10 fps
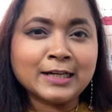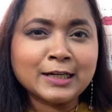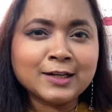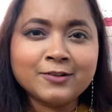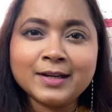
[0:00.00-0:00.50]

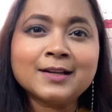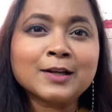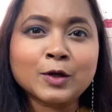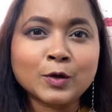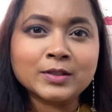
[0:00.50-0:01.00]
real
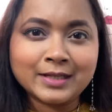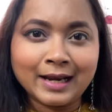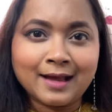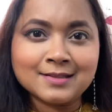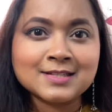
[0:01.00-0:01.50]
good
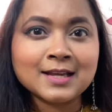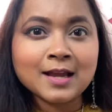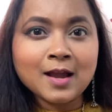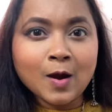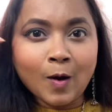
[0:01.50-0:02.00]
glance
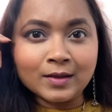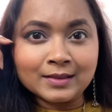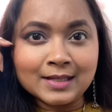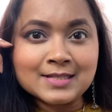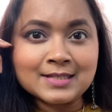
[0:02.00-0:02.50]
on
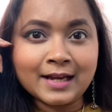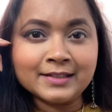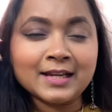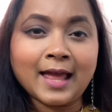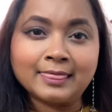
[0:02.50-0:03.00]
this side
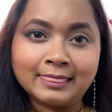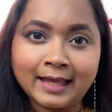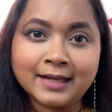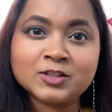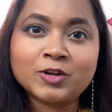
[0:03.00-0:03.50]
and
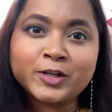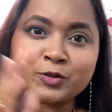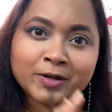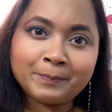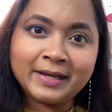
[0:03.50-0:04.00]
then try to
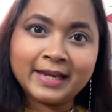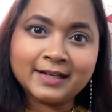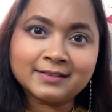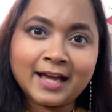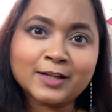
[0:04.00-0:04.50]
replicate
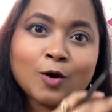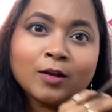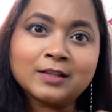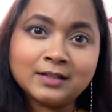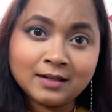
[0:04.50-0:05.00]
that on
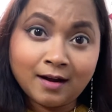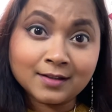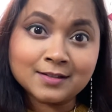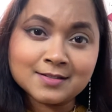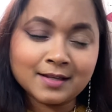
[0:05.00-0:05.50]
the
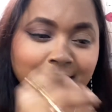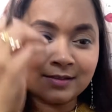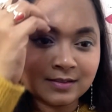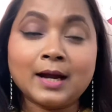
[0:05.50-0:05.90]
other side.